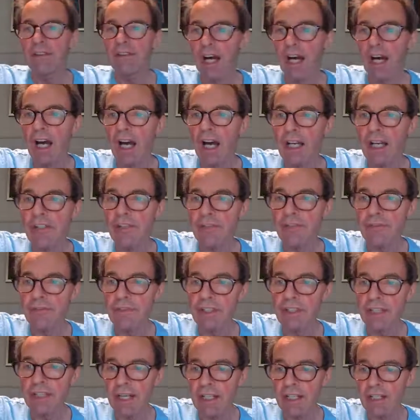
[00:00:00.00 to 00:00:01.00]
highs of
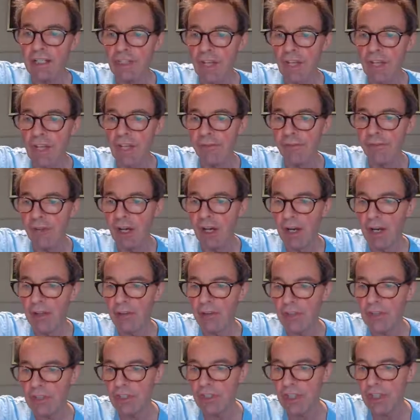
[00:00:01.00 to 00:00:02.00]
today so far.
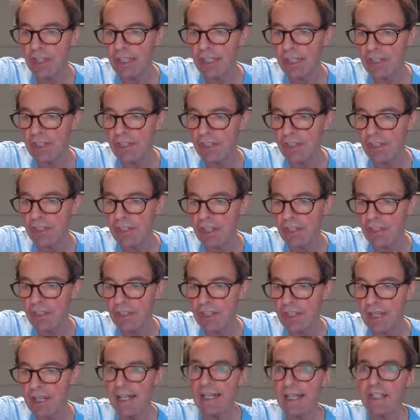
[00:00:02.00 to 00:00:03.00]
The stochastic is
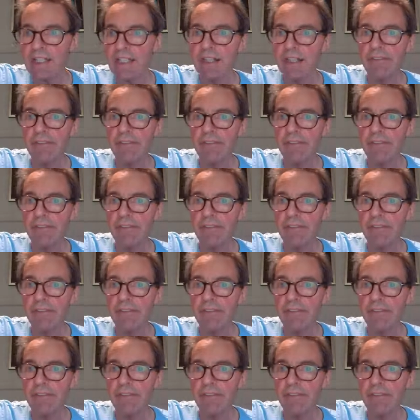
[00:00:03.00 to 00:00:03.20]
negative.